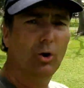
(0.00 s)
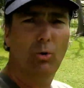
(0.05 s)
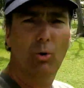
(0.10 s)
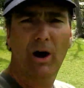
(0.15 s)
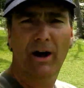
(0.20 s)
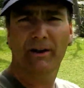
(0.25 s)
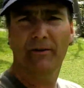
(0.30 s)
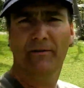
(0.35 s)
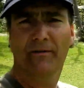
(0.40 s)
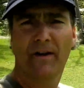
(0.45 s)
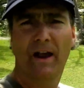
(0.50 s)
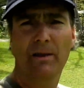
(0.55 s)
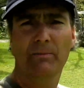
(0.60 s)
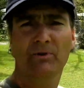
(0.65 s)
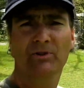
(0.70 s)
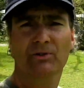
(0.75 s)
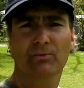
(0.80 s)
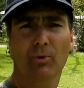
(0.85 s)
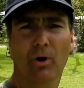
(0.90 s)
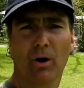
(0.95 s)
quite a
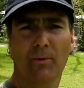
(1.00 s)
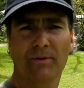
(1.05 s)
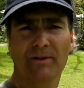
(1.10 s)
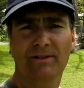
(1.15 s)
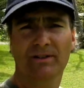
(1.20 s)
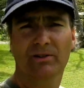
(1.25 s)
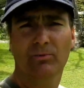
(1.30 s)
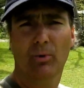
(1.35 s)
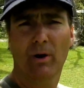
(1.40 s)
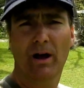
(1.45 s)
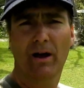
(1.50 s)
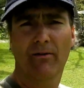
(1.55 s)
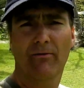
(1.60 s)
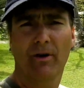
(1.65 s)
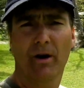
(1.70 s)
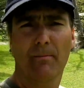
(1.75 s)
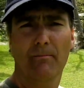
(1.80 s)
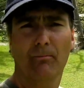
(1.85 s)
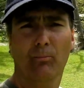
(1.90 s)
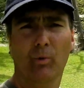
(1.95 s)
famous one. This is where
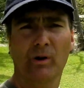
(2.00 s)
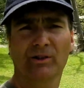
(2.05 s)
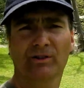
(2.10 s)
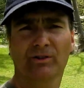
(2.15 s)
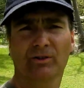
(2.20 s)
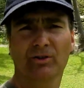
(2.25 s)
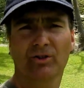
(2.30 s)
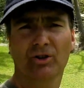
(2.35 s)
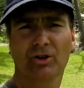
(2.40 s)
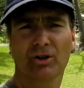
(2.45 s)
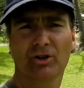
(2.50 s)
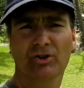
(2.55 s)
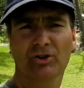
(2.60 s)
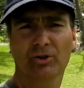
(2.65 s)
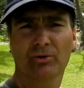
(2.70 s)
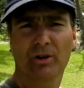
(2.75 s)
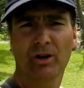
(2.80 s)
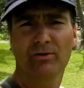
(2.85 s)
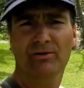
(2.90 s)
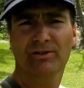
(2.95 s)
Winston
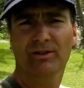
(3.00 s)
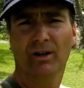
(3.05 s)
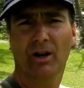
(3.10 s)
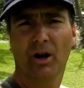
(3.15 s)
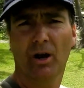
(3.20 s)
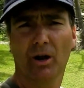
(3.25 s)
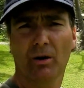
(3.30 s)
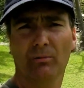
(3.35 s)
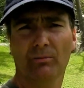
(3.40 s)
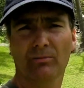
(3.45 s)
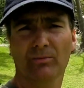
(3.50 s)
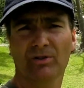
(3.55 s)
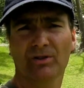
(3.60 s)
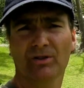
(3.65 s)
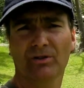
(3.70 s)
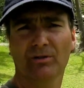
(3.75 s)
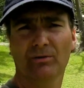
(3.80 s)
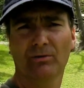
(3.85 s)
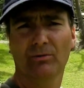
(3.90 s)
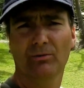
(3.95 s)
Churchill used to come
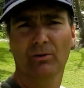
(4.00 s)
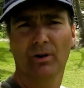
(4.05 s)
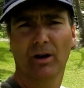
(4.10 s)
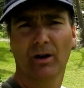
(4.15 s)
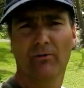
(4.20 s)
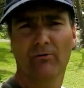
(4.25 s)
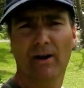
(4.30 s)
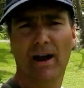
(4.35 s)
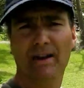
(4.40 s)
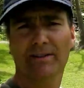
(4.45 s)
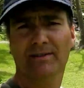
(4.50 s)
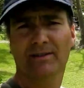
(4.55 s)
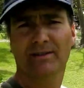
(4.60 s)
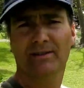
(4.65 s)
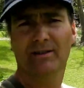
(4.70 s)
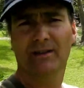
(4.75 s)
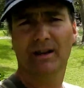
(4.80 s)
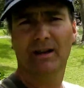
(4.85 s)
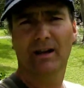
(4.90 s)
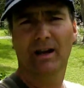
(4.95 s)
to rest